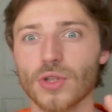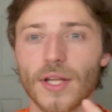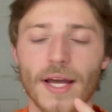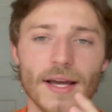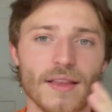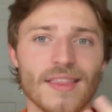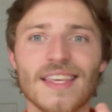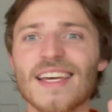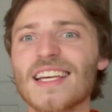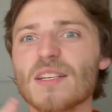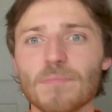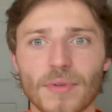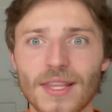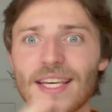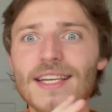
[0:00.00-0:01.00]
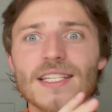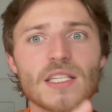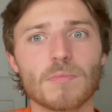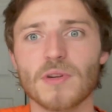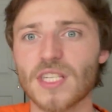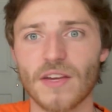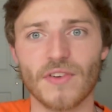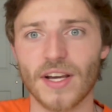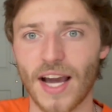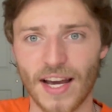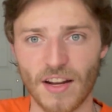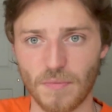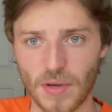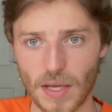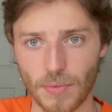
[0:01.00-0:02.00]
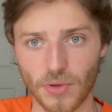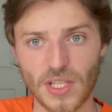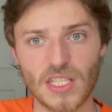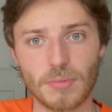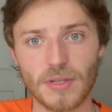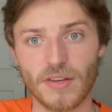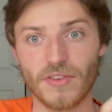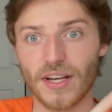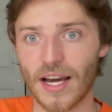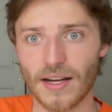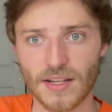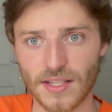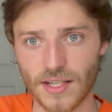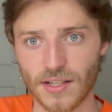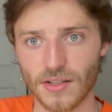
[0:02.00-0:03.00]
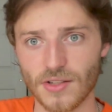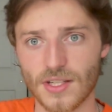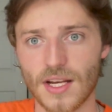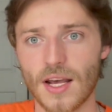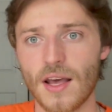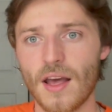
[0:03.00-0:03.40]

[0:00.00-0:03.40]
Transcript: like these specific kind of people, these specific kind of sinners.